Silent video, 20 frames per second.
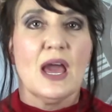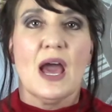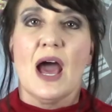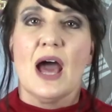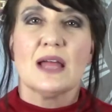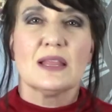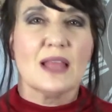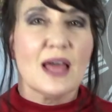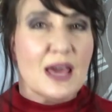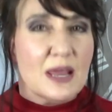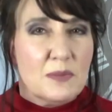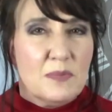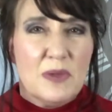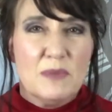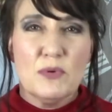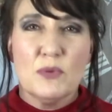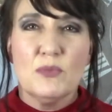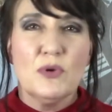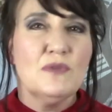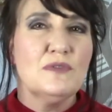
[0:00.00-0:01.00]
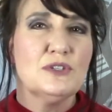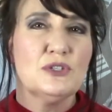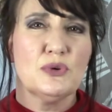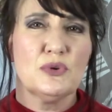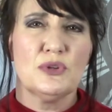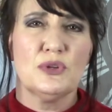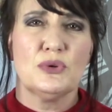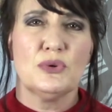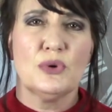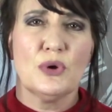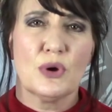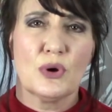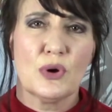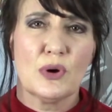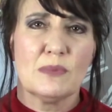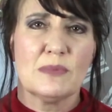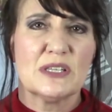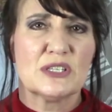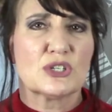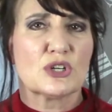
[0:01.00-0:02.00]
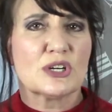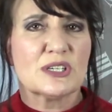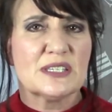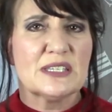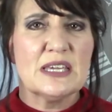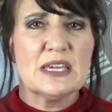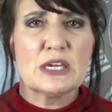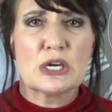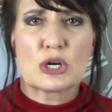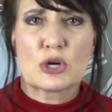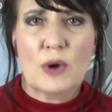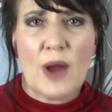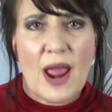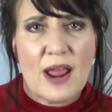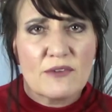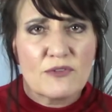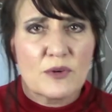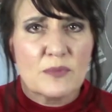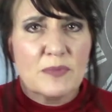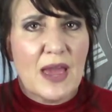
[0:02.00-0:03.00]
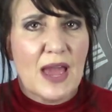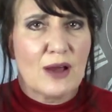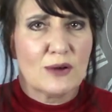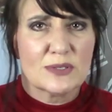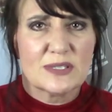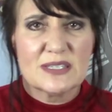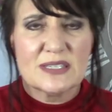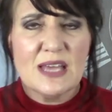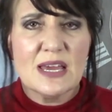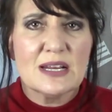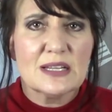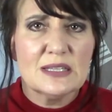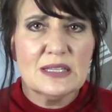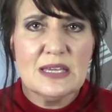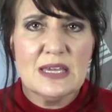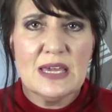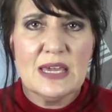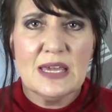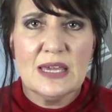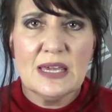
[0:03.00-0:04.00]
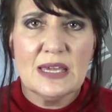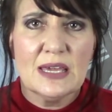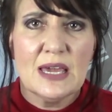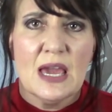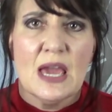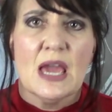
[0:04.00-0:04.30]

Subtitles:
A lot of people move into a new home and start seeing a crack from the house settling,